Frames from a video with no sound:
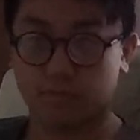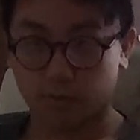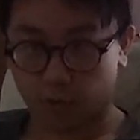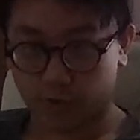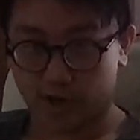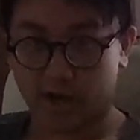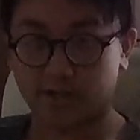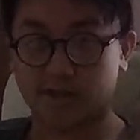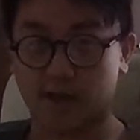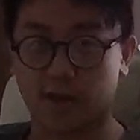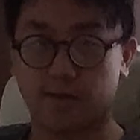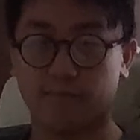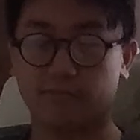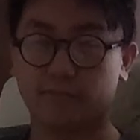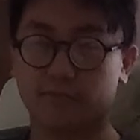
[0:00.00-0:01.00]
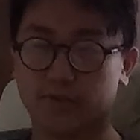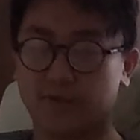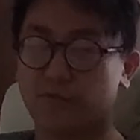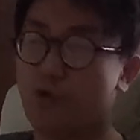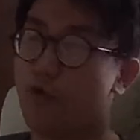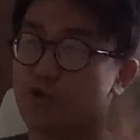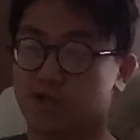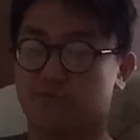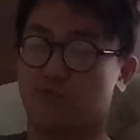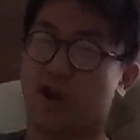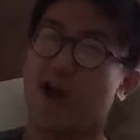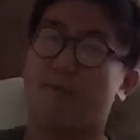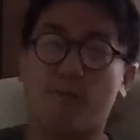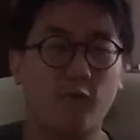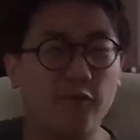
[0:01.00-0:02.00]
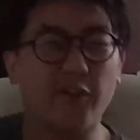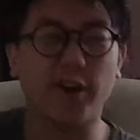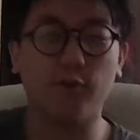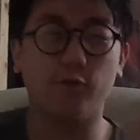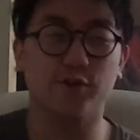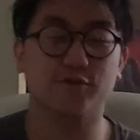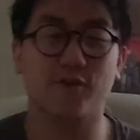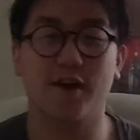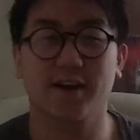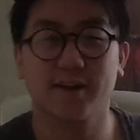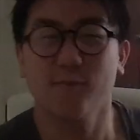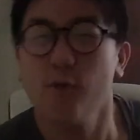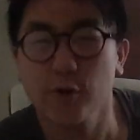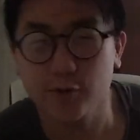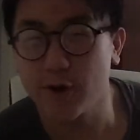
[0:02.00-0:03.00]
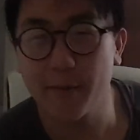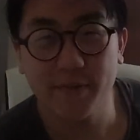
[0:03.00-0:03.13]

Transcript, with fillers: What did I say? Of course I'm like,